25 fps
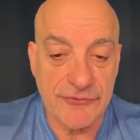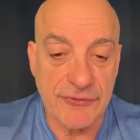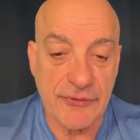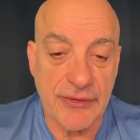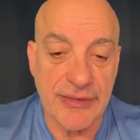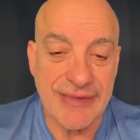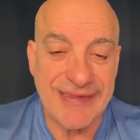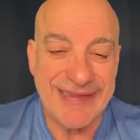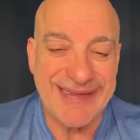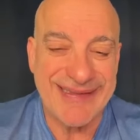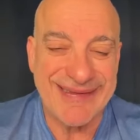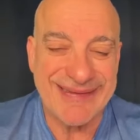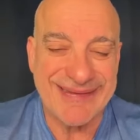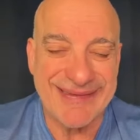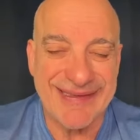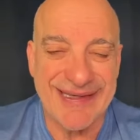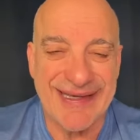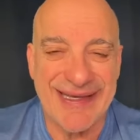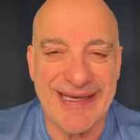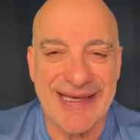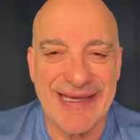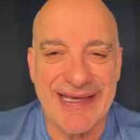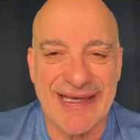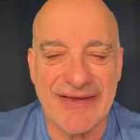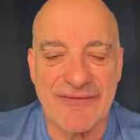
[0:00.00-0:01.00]
So I need
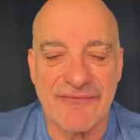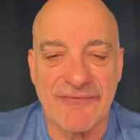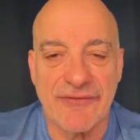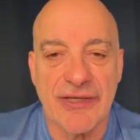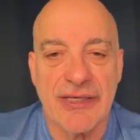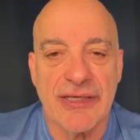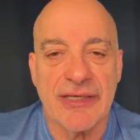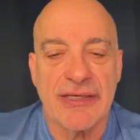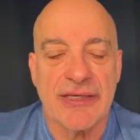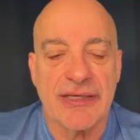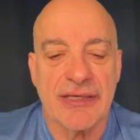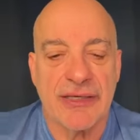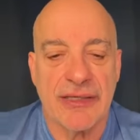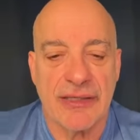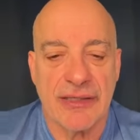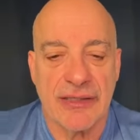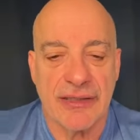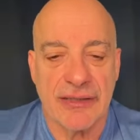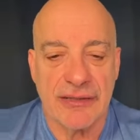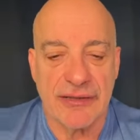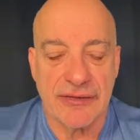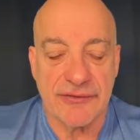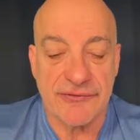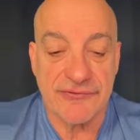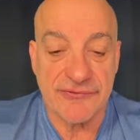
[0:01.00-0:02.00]
to have
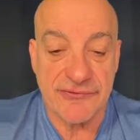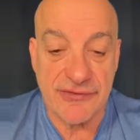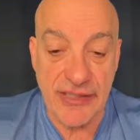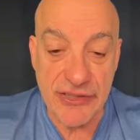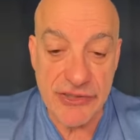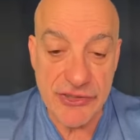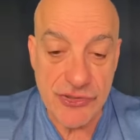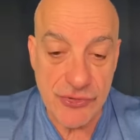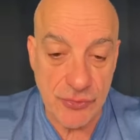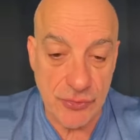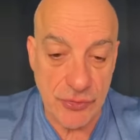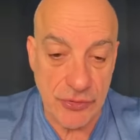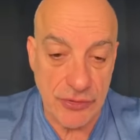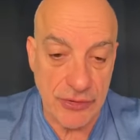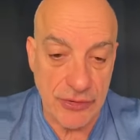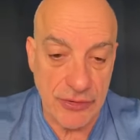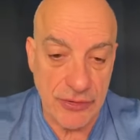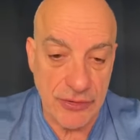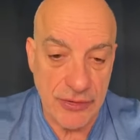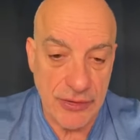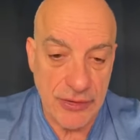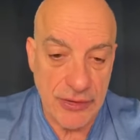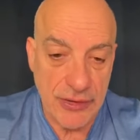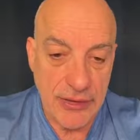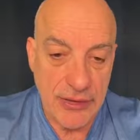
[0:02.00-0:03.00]
a
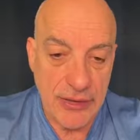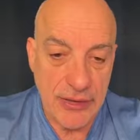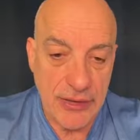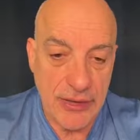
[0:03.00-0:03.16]
schedule.